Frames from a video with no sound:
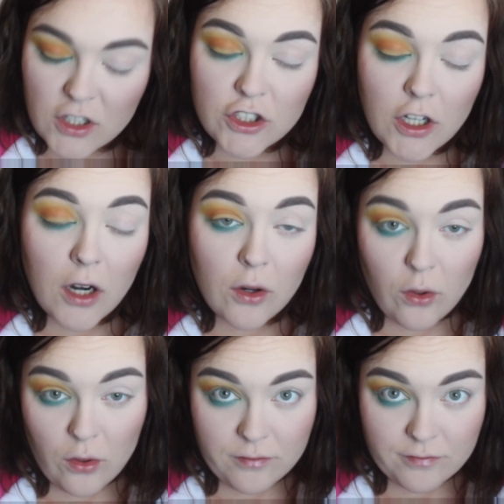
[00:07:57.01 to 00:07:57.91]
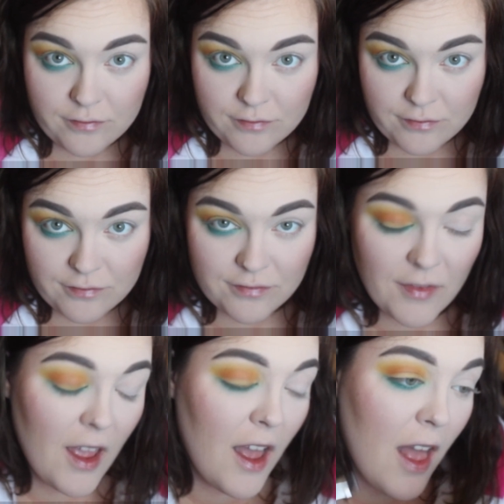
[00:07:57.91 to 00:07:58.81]
Charcoal.
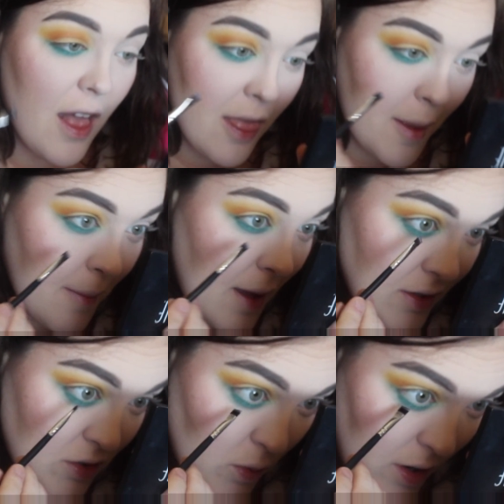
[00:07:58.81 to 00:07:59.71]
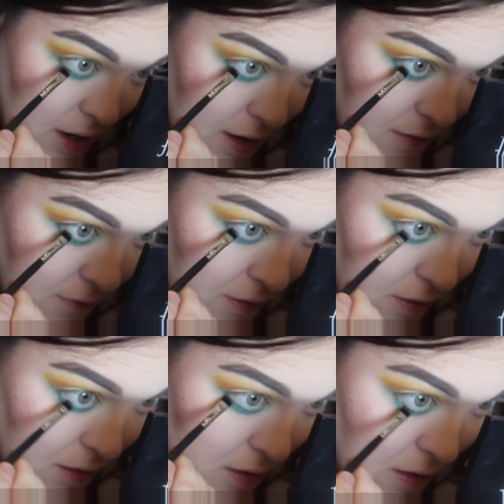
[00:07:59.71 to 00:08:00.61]
The best one
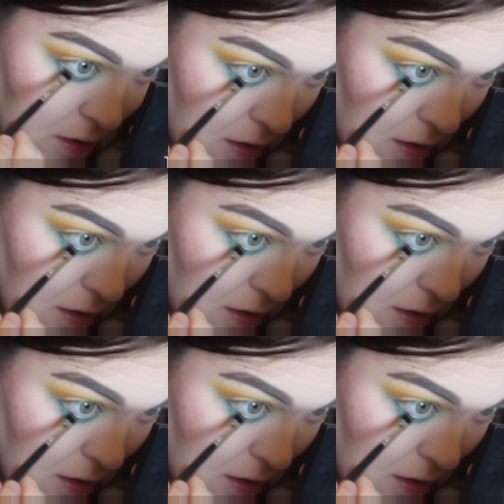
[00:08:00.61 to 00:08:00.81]
ever.